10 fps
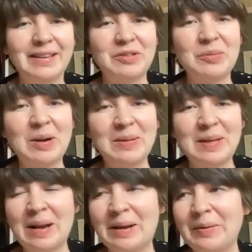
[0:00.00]
There's probably
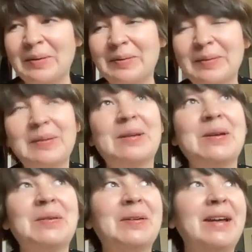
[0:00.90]
not
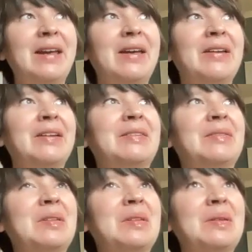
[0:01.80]
a
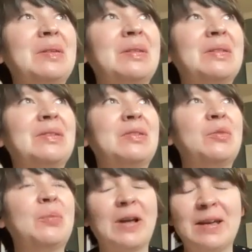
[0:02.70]

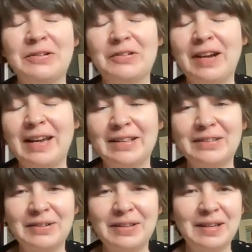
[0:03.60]
super cut and dry
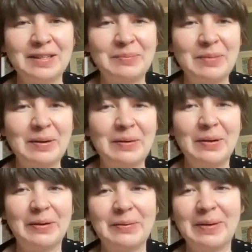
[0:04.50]
answer to this, but
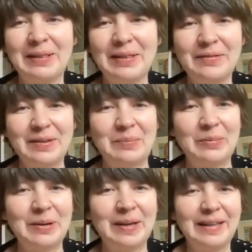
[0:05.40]
we'd love
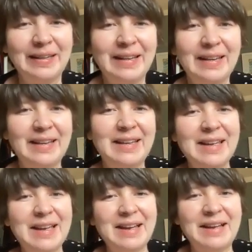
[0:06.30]
input.
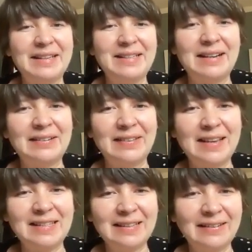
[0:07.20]
Dr.
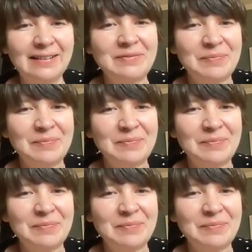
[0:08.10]
Leisinger?